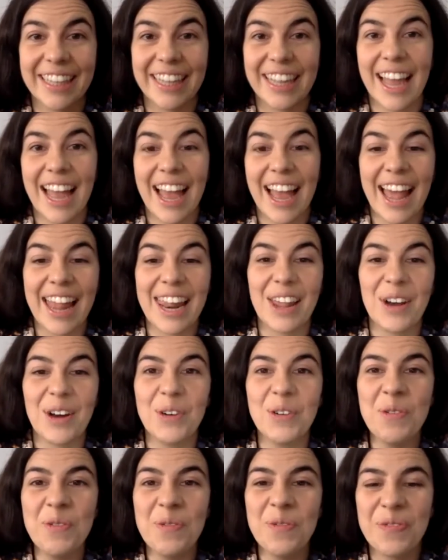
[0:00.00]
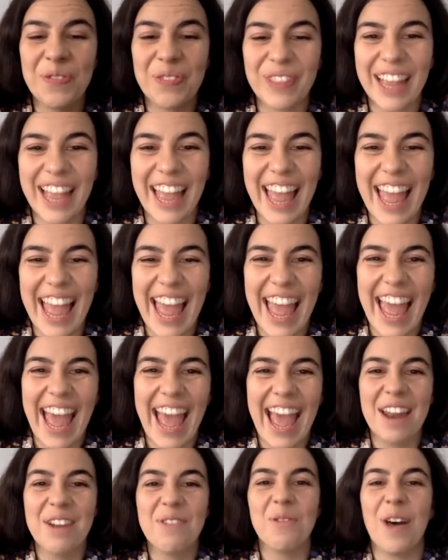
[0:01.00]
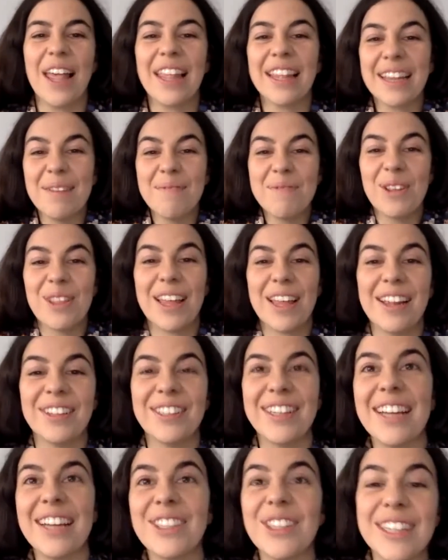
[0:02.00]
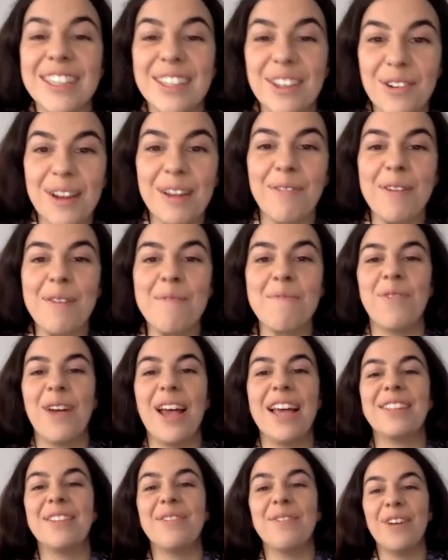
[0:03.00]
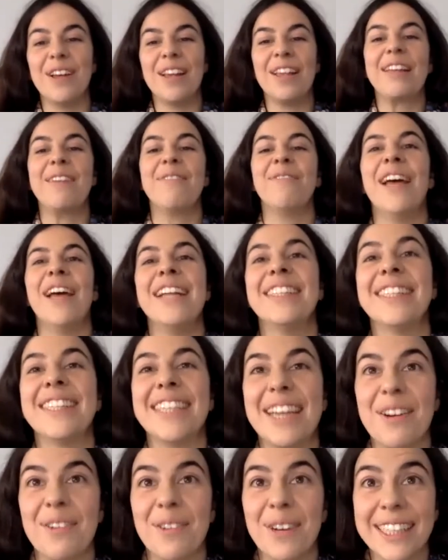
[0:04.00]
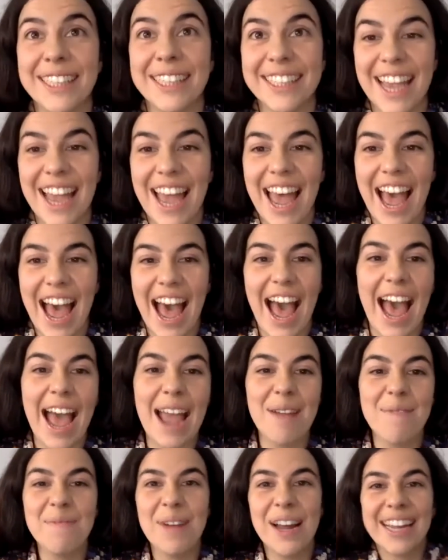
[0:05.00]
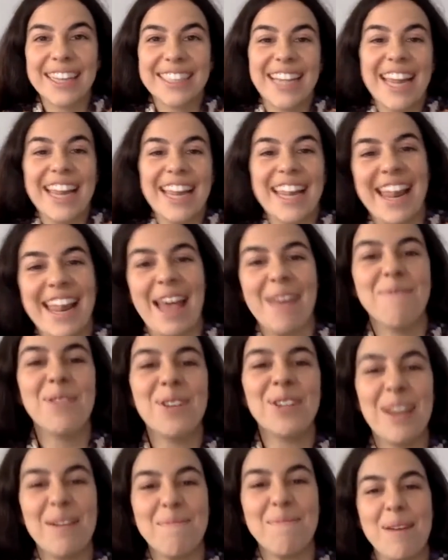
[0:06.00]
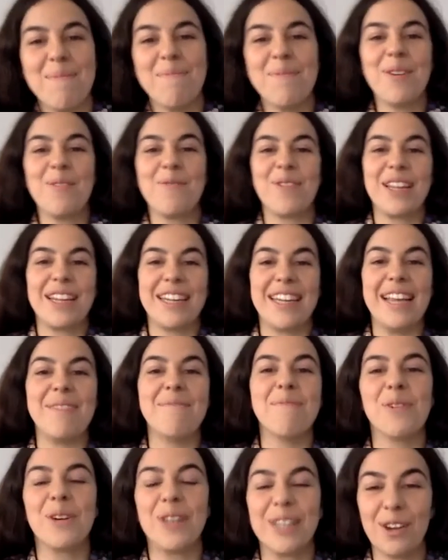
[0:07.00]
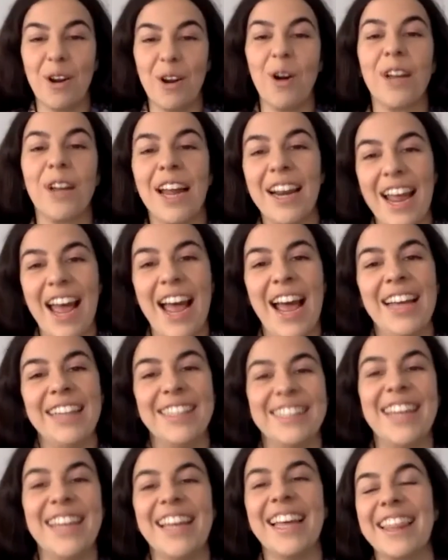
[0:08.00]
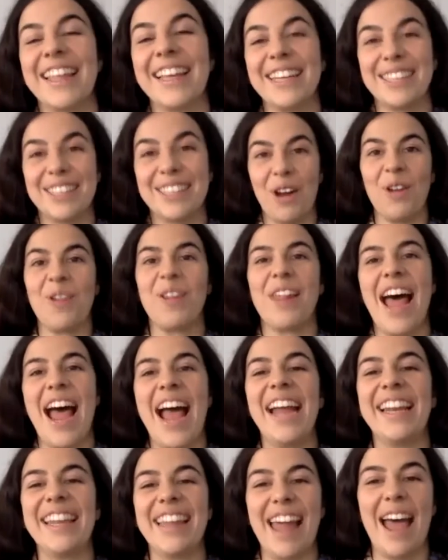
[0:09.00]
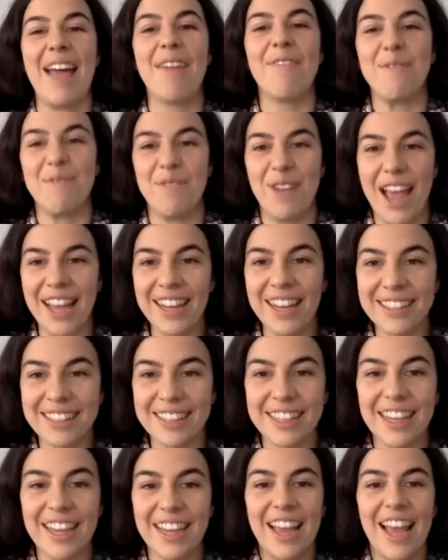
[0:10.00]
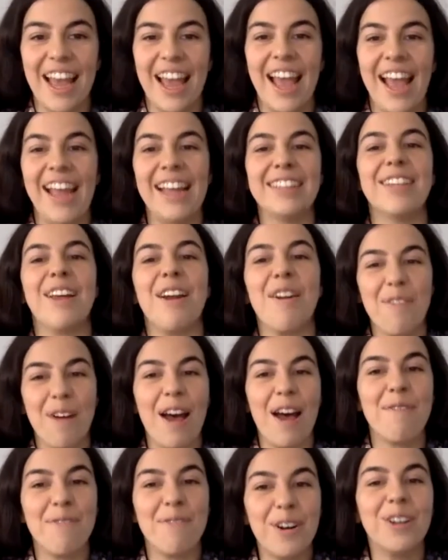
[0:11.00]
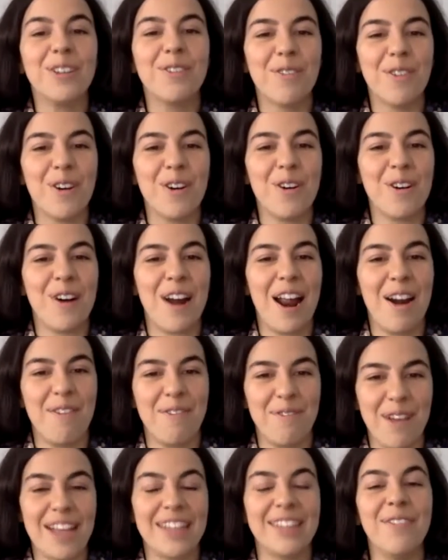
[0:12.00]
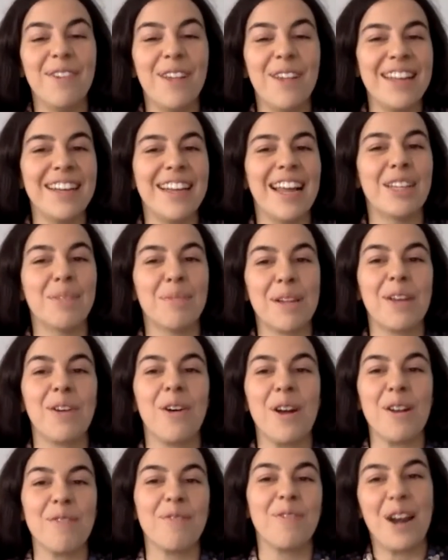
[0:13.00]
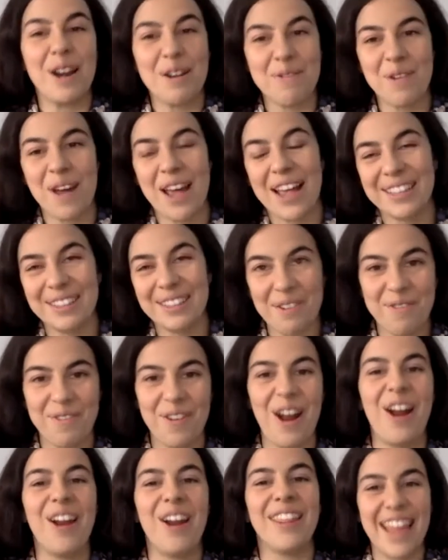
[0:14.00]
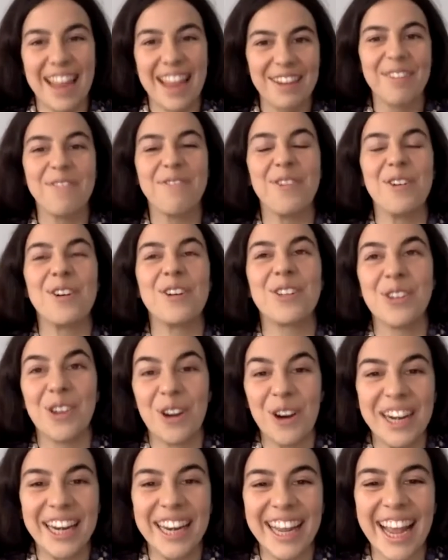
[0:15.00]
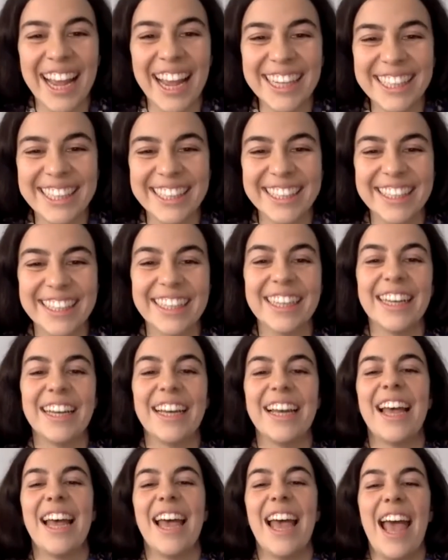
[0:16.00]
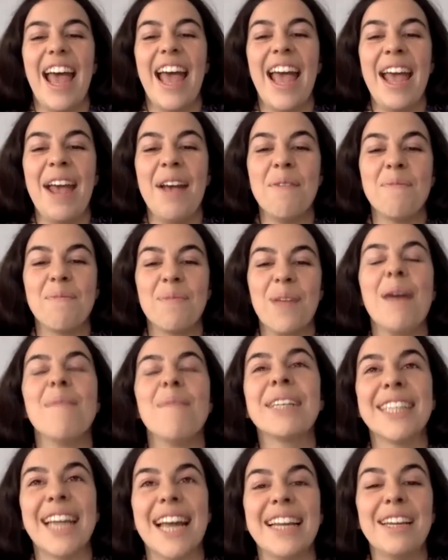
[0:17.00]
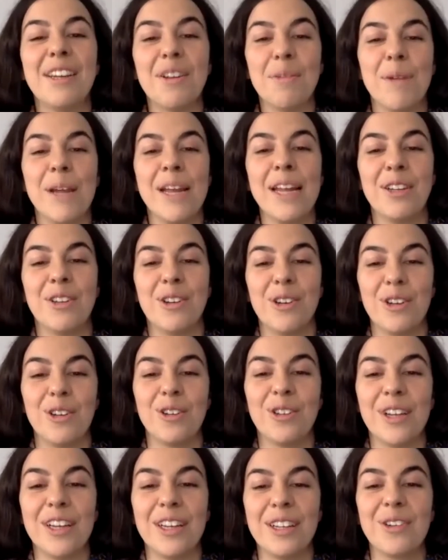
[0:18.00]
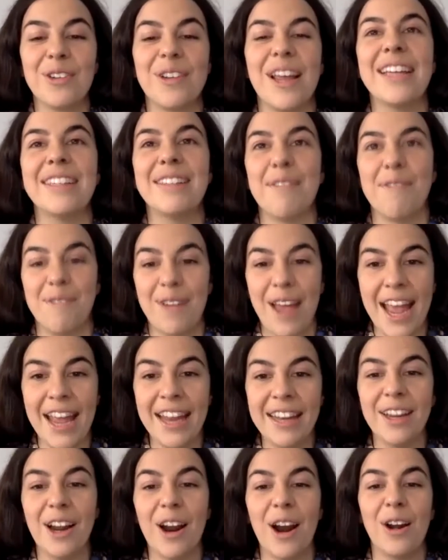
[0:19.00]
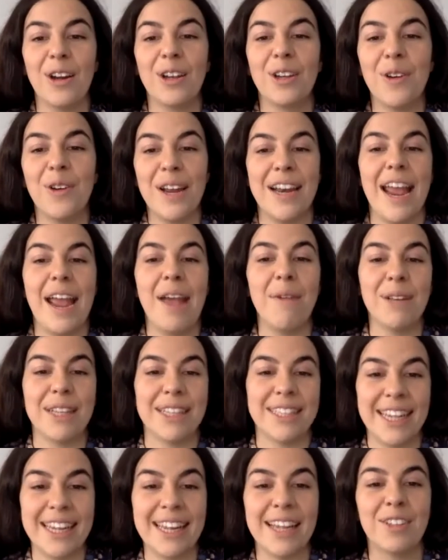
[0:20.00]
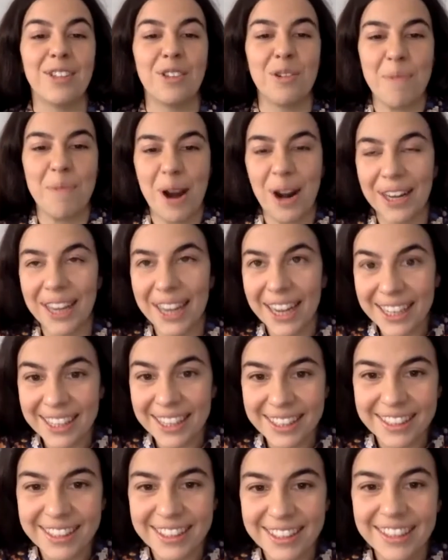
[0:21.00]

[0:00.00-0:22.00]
Hello, and welcome to the Los Angeles Greek Film Festival event series. I am Araceli Lemos, a member of the team who is organizing these online live events. It's our first for our festival and has been going very well so far. Thank you for joining us. I'm excited to be introducing today's event, our Q&A with Syllas Tzoumerkas.